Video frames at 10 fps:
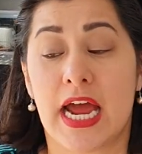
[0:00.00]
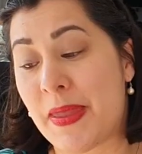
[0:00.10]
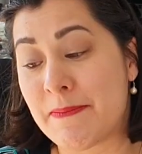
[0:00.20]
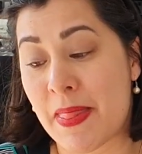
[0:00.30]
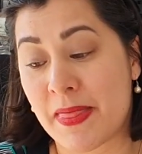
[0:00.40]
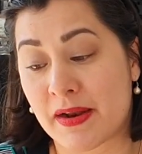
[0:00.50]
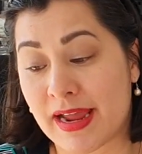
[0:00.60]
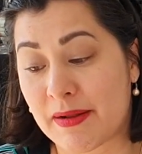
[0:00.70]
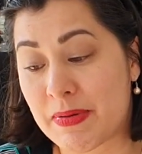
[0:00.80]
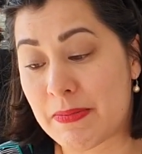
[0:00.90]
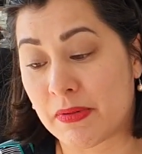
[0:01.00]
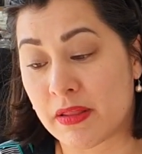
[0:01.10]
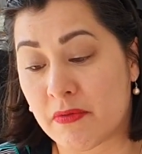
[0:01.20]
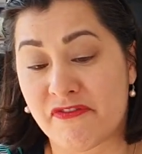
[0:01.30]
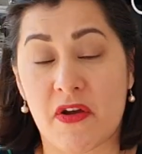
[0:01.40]
It meant that I had people
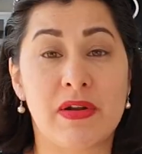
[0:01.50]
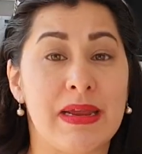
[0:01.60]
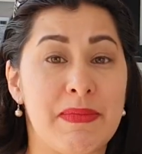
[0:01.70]
that were phoning